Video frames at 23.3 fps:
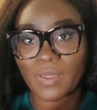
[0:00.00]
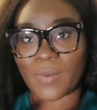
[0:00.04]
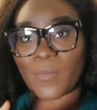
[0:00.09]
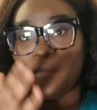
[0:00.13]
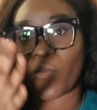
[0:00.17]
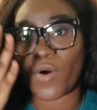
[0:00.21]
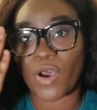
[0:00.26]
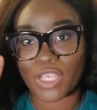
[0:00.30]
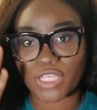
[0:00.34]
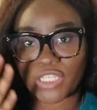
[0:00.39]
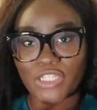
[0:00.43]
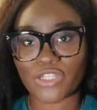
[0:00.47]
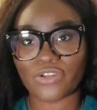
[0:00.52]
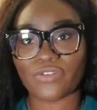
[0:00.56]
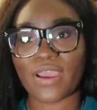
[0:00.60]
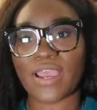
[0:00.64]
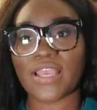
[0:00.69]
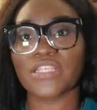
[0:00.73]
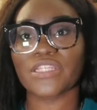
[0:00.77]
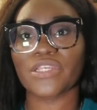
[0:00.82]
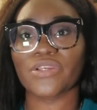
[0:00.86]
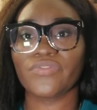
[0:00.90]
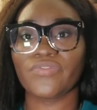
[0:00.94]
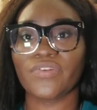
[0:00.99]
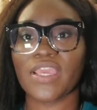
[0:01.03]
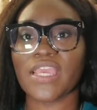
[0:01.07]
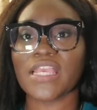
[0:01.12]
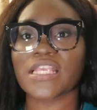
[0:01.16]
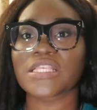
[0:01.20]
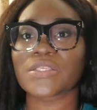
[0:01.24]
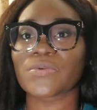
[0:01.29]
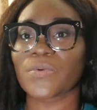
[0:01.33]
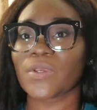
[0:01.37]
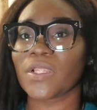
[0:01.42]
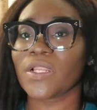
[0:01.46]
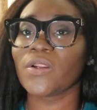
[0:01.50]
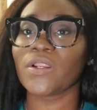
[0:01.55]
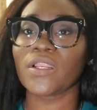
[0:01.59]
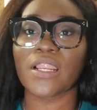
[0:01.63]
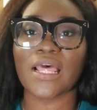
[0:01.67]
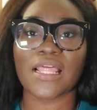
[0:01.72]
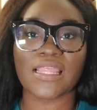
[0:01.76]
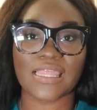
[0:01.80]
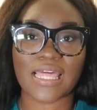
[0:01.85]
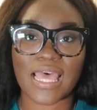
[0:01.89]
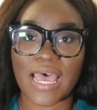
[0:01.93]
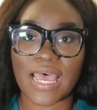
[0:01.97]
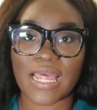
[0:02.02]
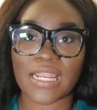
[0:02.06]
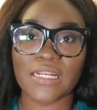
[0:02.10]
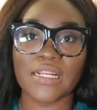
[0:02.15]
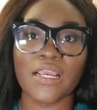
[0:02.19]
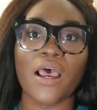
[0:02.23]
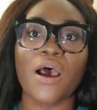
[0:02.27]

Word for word: moisturize your face with that